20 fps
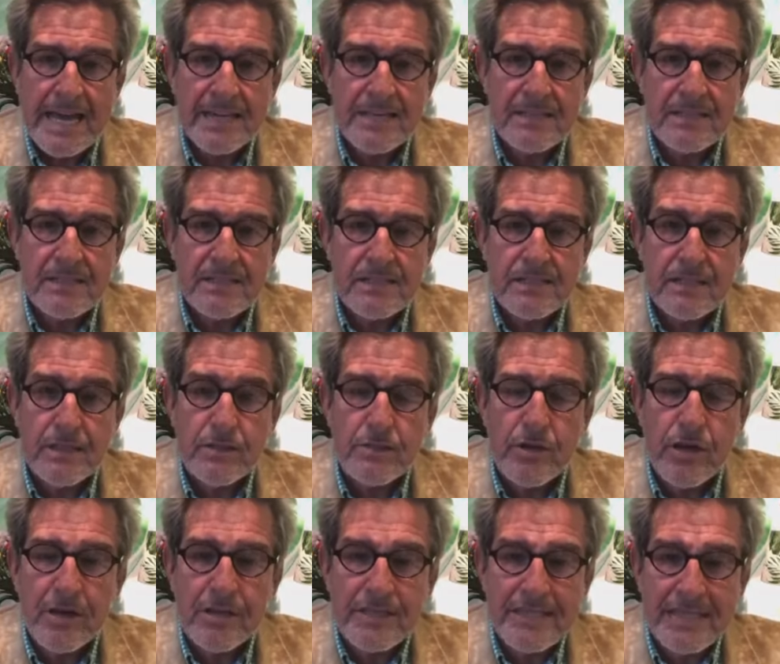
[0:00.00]
as the
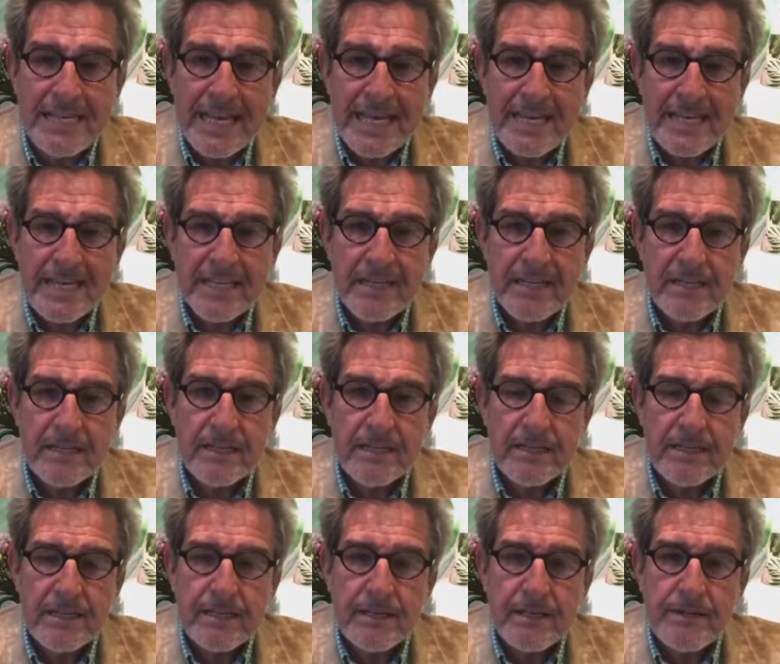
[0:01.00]
transcending
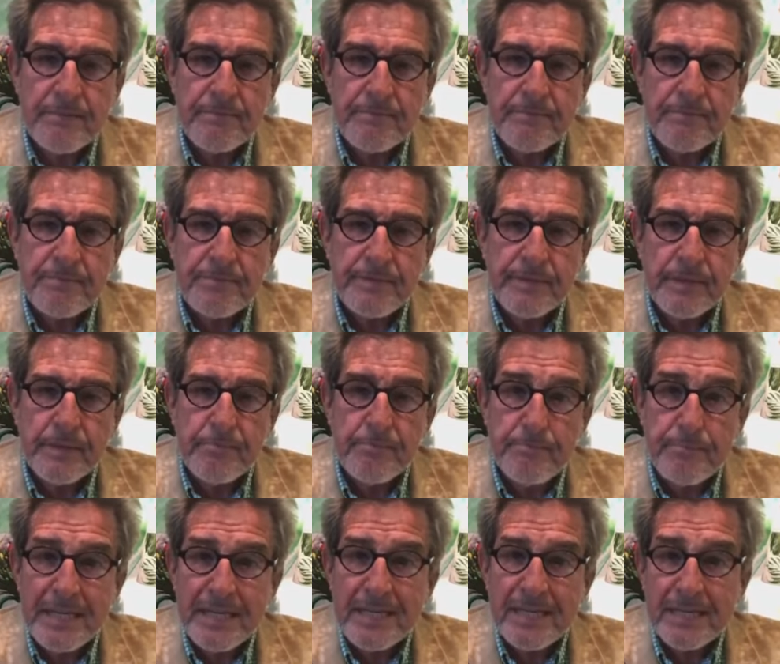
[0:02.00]

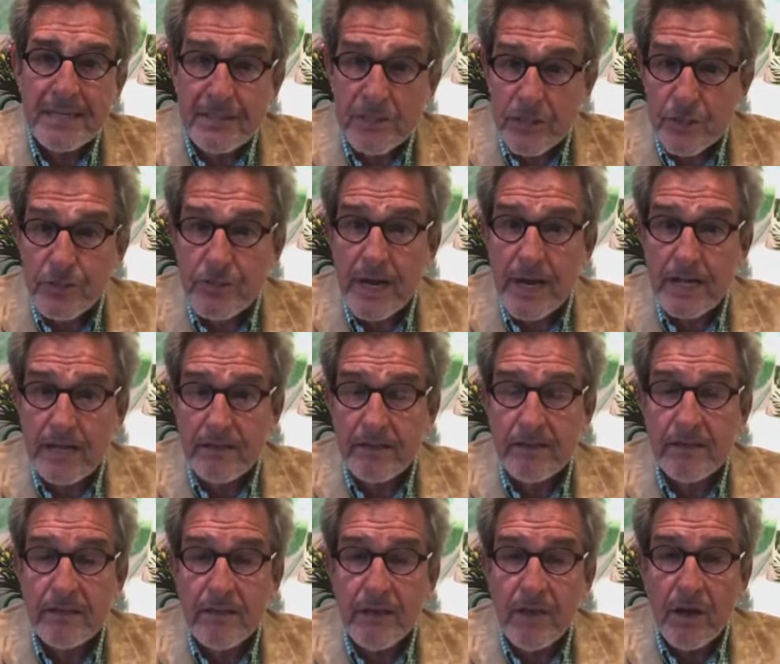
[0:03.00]
meaning and
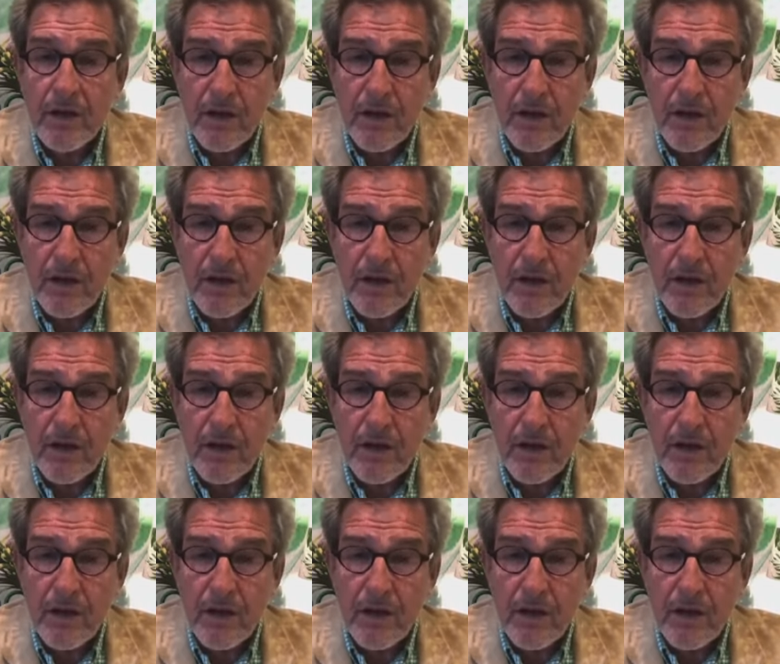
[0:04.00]
strength